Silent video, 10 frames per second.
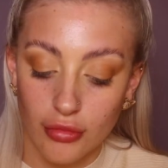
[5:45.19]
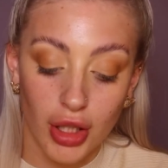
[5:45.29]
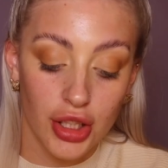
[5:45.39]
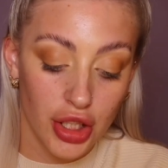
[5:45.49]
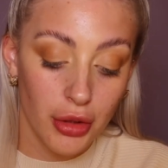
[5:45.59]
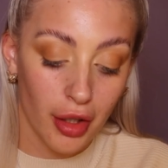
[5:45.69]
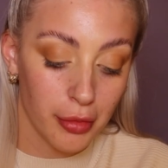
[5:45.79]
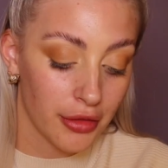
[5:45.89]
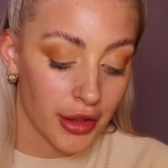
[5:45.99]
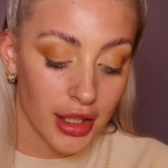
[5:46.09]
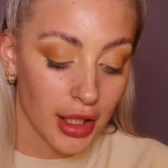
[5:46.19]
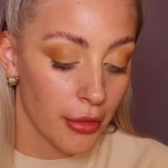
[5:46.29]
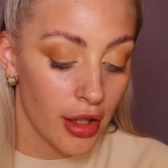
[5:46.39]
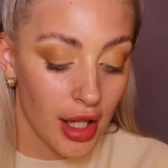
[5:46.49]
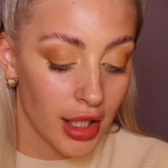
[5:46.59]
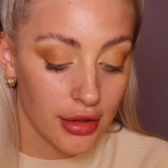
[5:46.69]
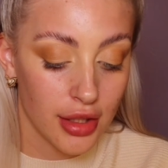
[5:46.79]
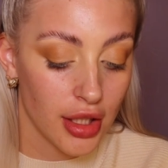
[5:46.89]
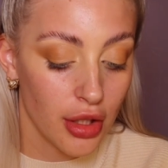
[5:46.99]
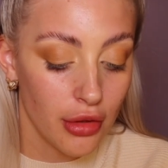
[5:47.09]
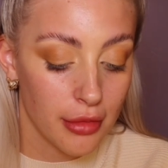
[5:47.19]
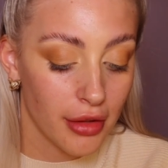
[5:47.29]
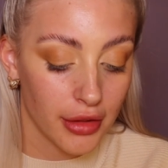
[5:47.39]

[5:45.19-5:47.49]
Well, I do have my Fenty, I'm not allowed to use my